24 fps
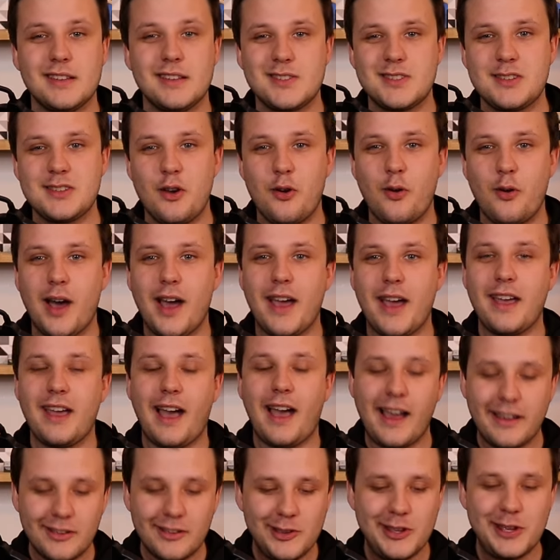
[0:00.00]
So I
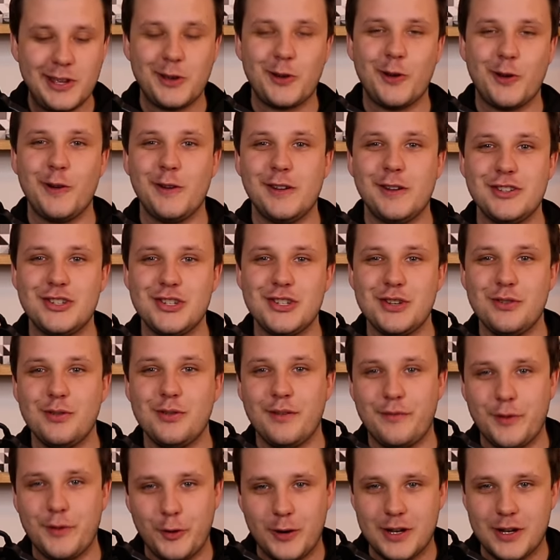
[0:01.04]
highly encourage you,
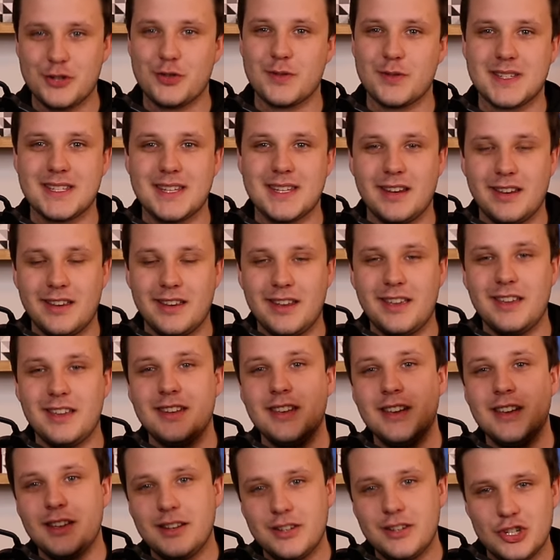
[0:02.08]
if you're interested in it,
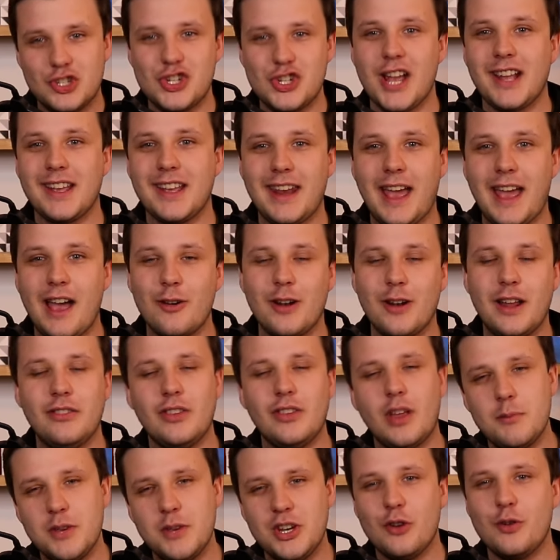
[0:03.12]
to check it out and
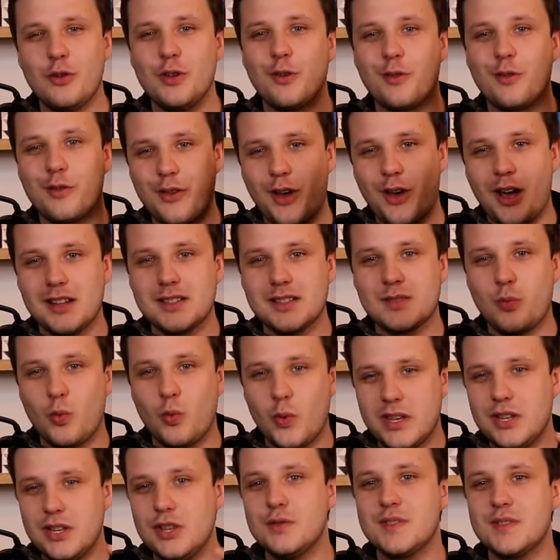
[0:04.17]
let me know your thoughts
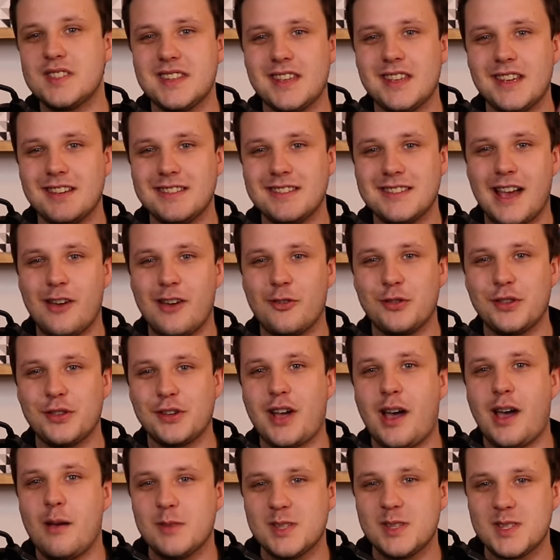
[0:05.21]
when you see it down in the
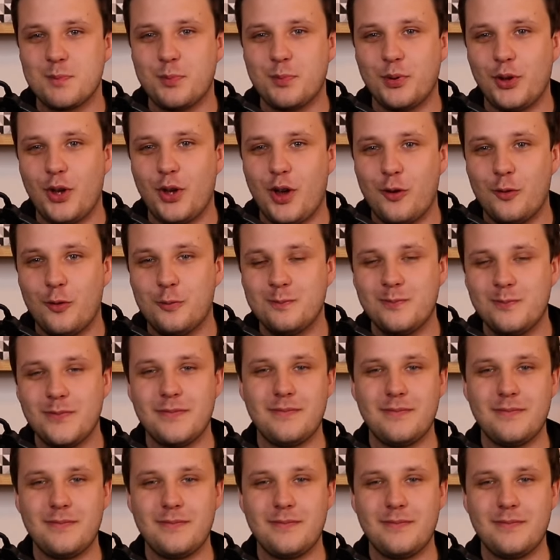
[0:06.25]
comments below.